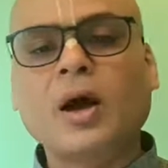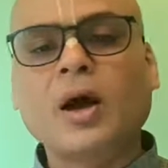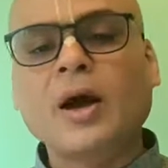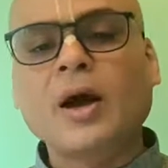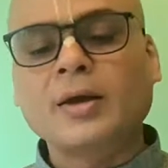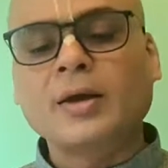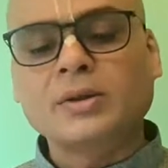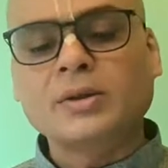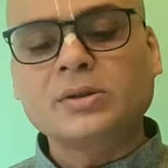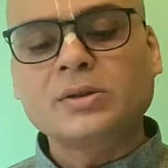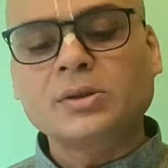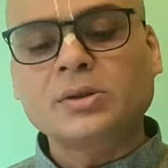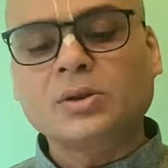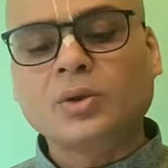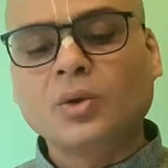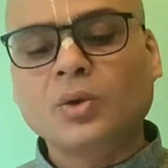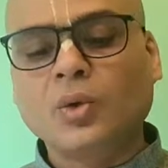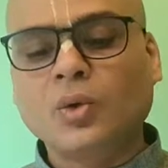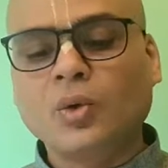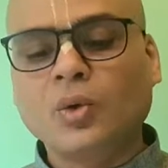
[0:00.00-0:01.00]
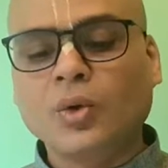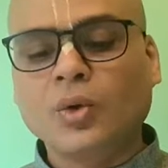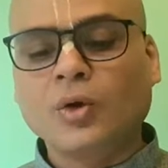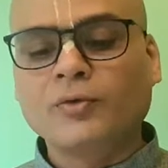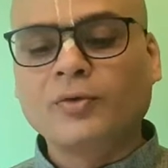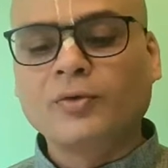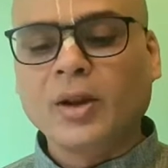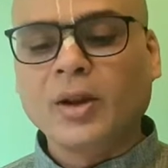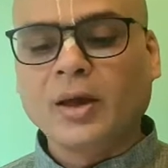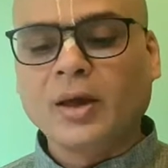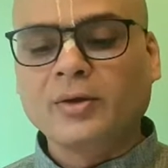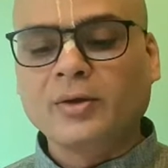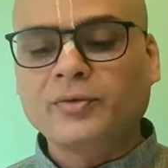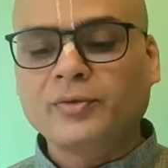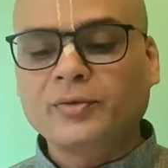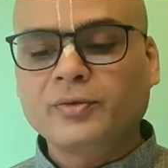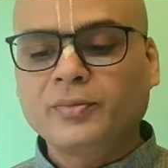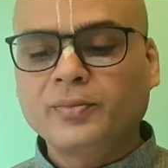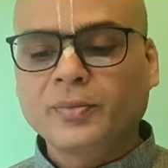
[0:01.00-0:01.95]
highest goal of life.